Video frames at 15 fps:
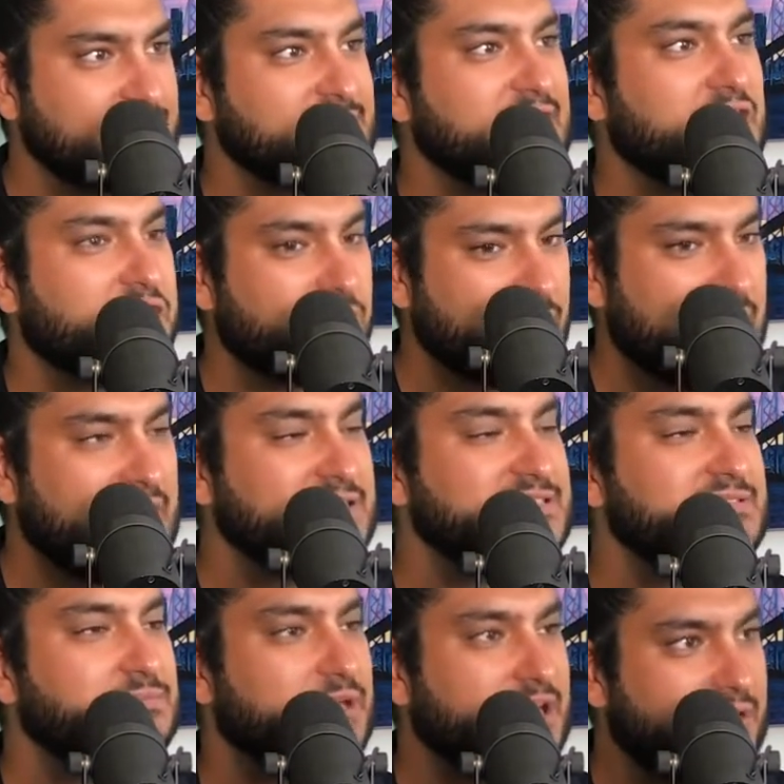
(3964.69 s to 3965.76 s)
Take your
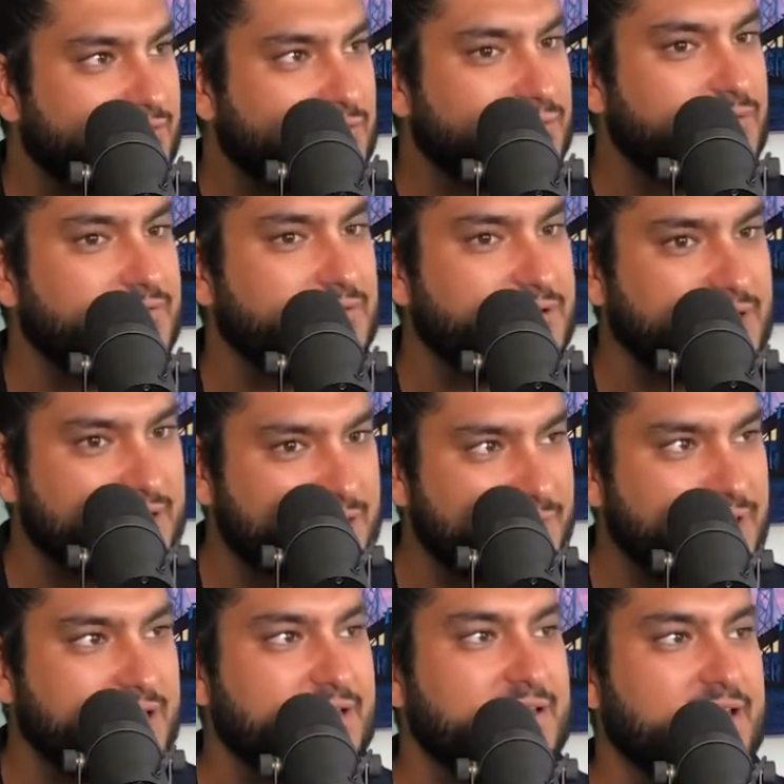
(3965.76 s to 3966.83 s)
rest, be comfortable for a little
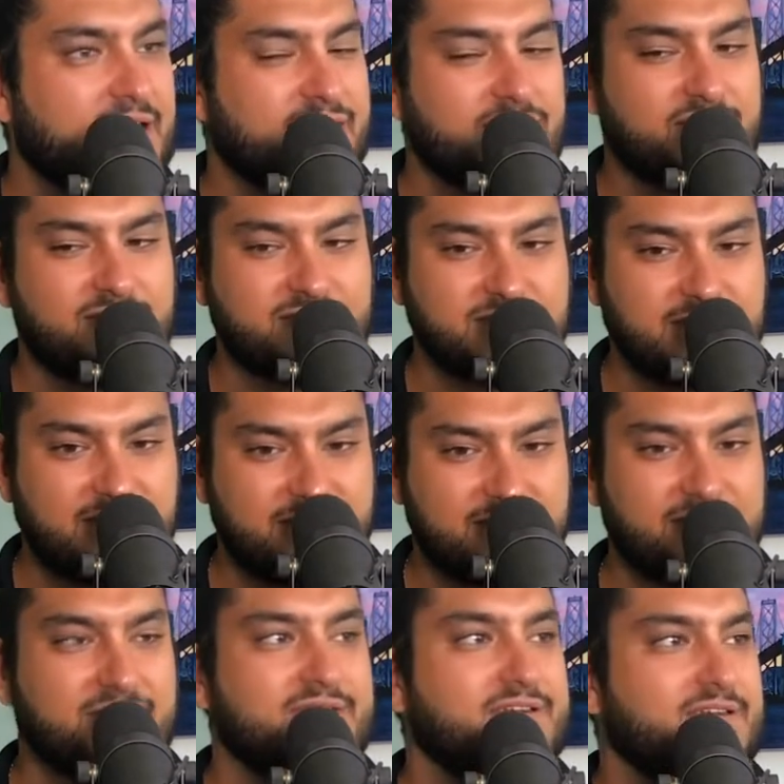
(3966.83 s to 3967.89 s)
bit, gather
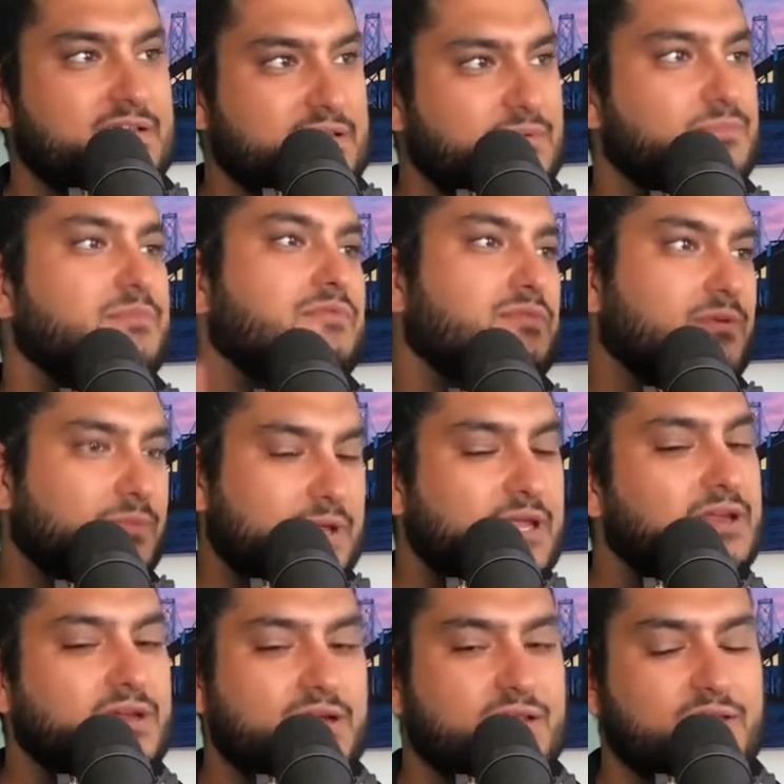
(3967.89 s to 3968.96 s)
yourself before
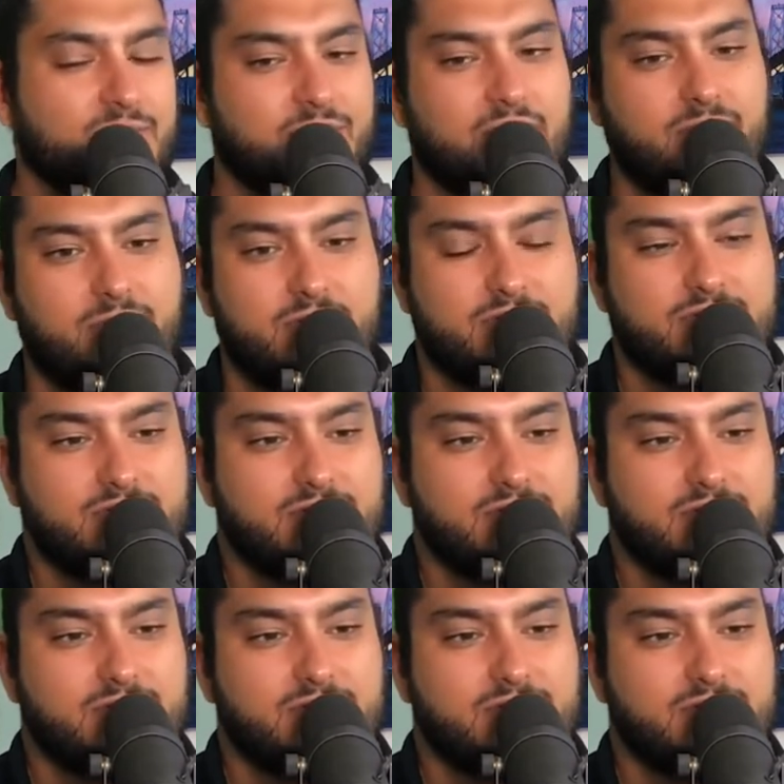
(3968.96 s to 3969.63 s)
making another big push.